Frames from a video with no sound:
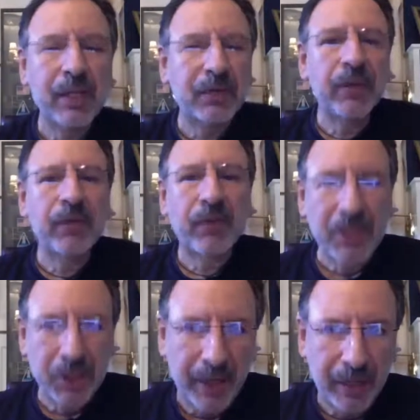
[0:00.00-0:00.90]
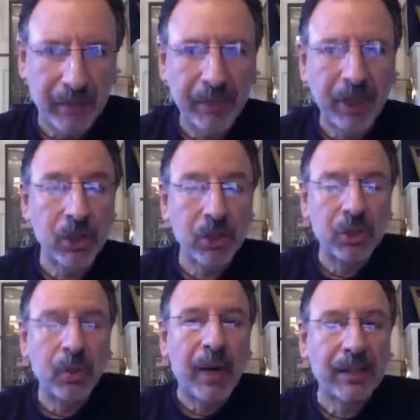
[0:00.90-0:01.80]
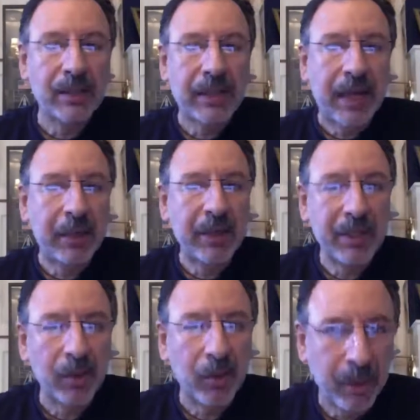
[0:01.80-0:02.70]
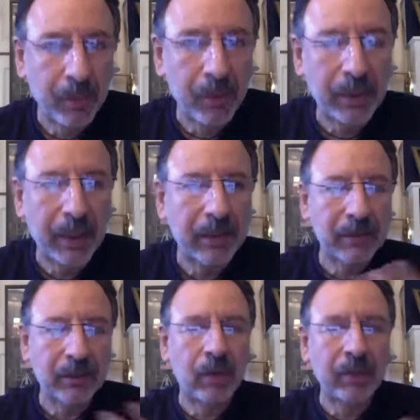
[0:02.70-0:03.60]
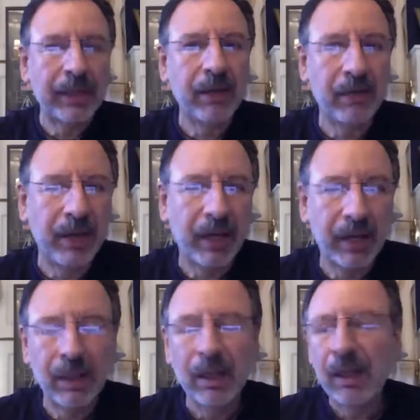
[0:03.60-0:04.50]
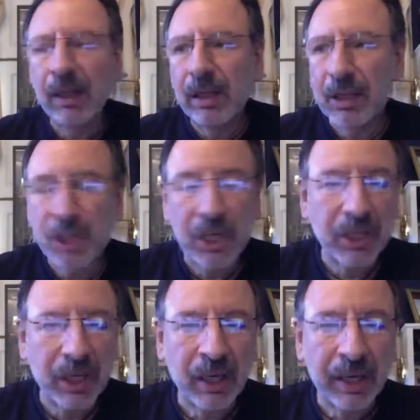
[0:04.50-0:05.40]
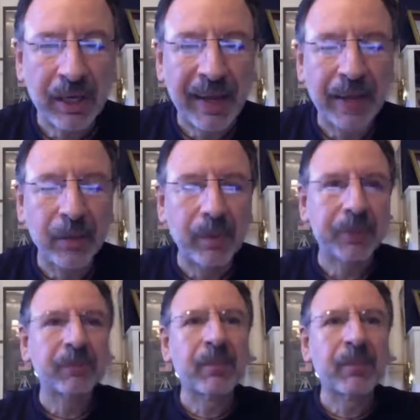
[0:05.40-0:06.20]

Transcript: It's very frustrating because there's nuances in how we deal with people that don't get conveyed just in language.